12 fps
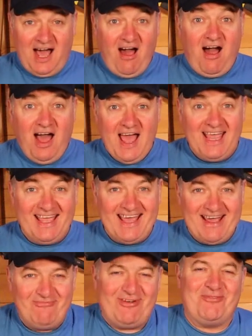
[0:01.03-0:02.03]
Hi
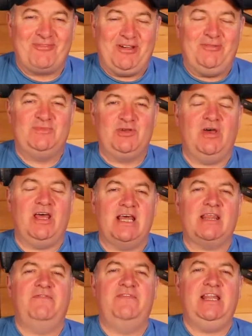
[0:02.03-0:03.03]
and welcome to
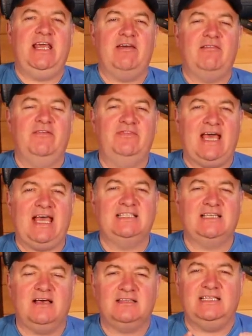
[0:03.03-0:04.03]
another video of
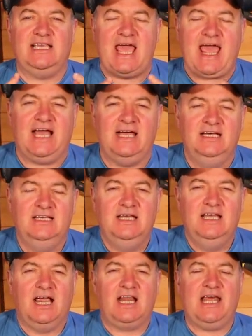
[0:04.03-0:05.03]
Dad's RC Hangar.
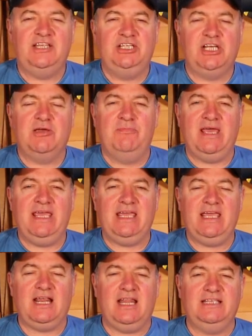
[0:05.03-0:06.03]
Glad you can
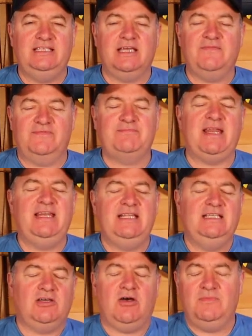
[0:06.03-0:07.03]
make it, glad you could
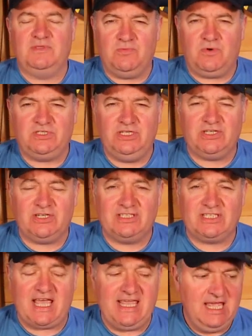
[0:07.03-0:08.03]
spending time to watch it should
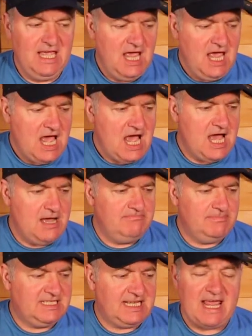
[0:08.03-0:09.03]
I say.
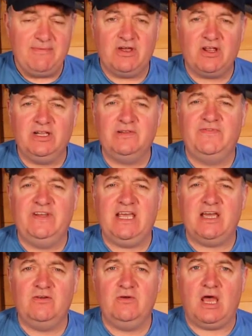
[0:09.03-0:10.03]
Um, today we got a little
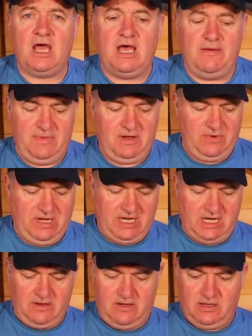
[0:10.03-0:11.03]
video, um, we're
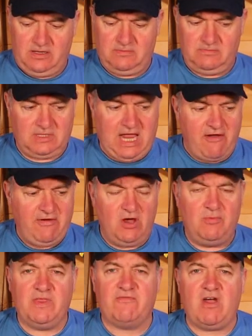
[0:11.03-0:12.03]
going to
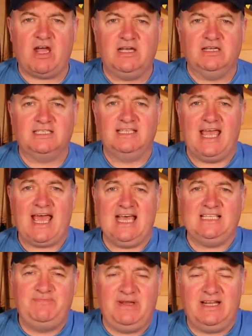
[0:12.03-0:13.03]
carry on with the ruckus. It
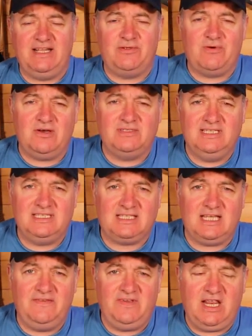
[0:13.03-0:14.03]
has been a little while since
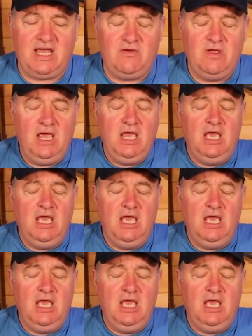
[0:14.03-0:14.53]
I've done the video,